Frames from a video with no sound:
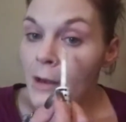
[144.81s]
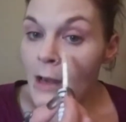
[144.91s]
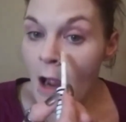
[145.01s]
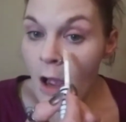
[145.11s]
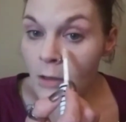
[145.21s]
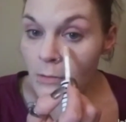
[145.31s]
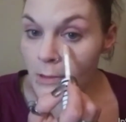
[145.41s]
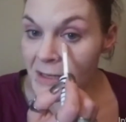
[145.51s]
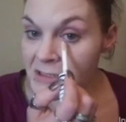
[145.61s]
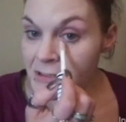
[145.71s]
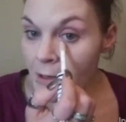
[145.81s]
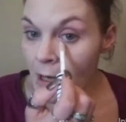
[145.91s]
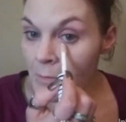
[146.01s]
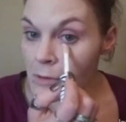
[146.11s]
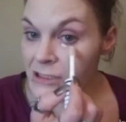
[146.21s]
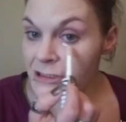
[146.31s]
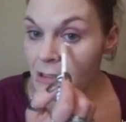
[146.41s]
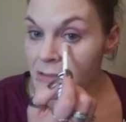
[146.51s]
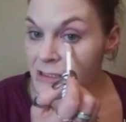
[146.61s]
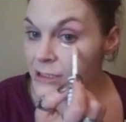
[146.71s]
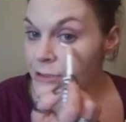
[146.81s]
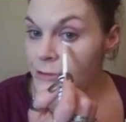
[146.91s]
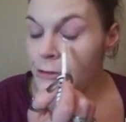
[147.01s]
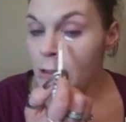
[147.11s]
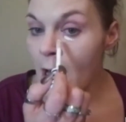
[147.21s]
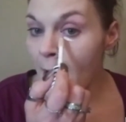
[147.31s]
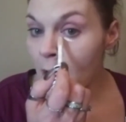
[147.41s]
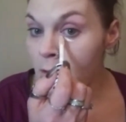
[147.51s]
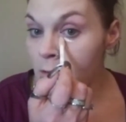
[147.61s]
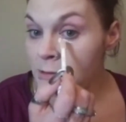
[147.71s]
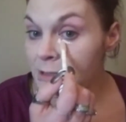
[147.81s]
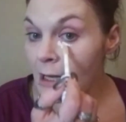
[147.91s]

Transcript: Now, Instagram always shows the huge triangles.